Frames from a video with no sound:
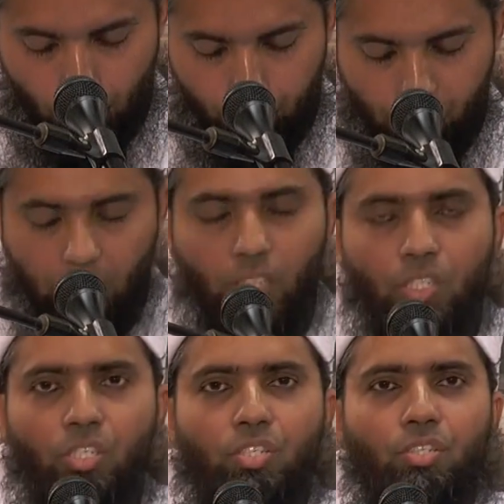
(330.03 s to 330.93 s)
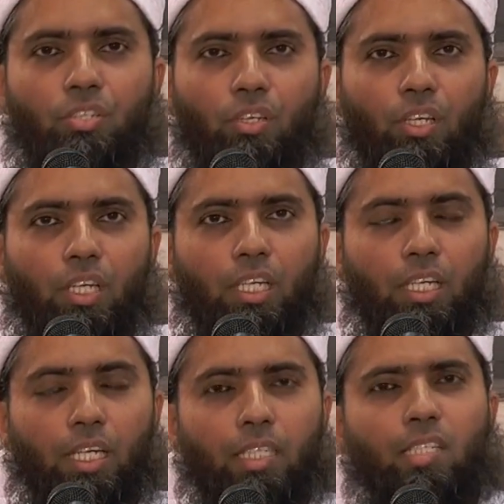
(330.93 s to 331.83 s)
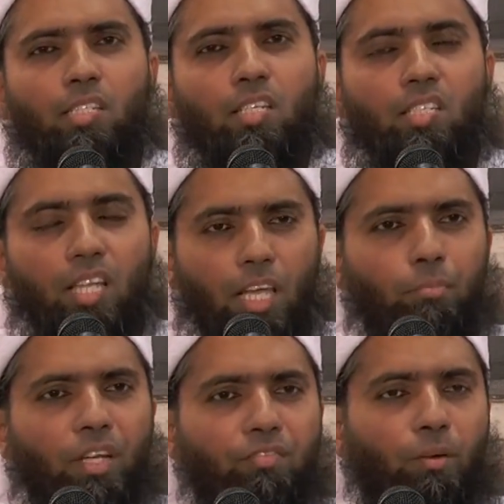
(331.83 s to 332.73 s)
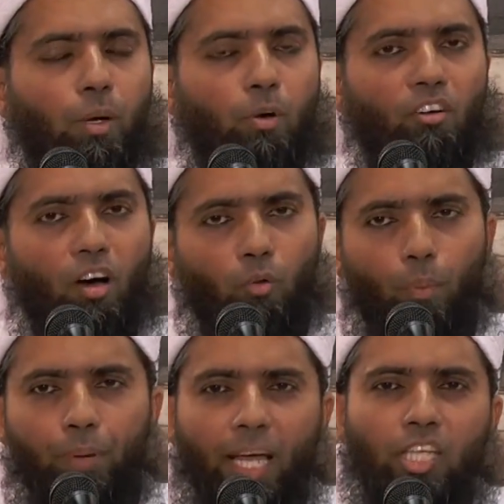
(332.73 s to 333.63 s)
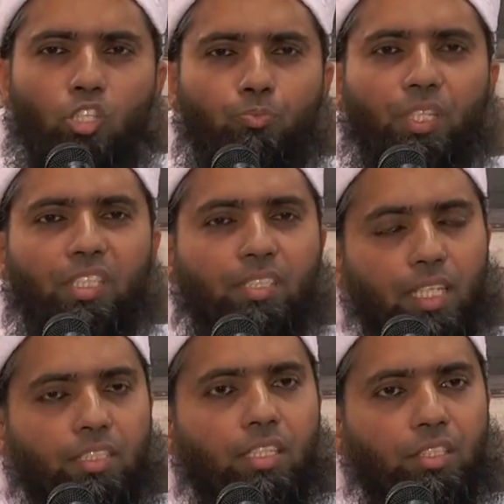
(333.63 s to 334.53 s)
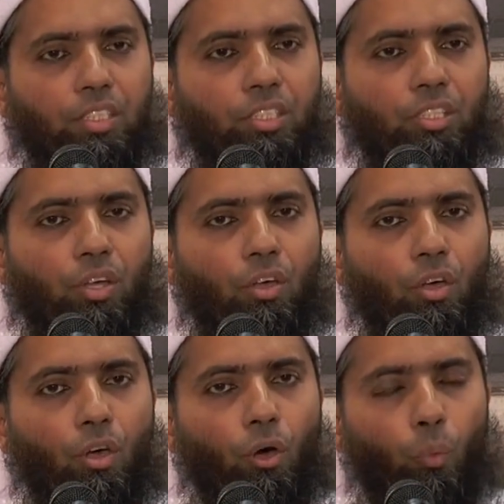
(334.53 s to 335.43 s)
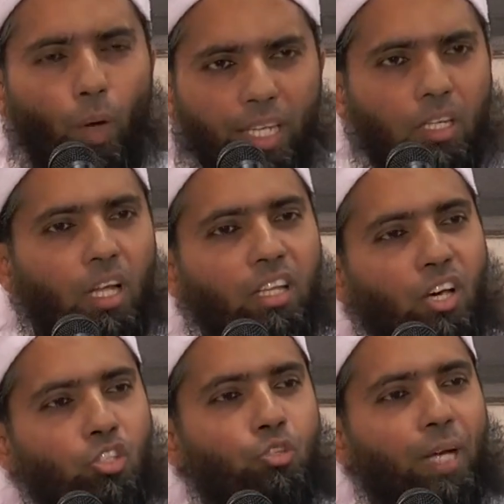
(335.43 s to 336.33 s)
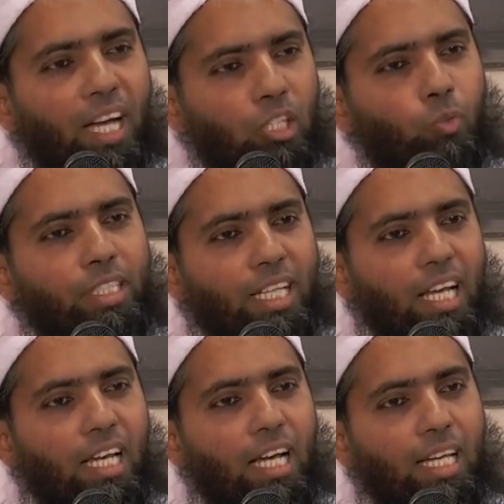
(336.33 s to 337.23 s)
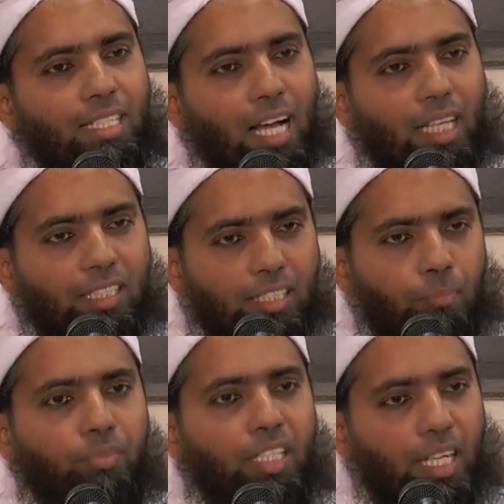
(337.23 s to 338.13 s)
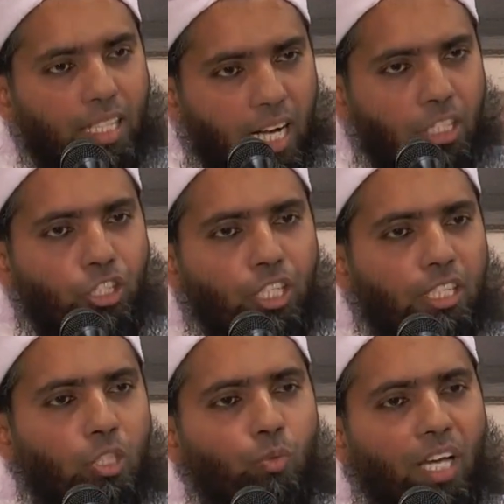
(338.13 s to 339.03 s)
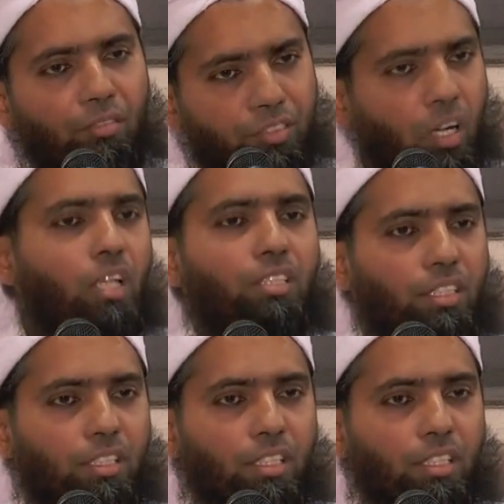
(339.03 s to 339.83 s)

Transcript: Because it is a statement from our pious predecessors. When Allah subhanahu wa ta'ala has accepted an action that we have done,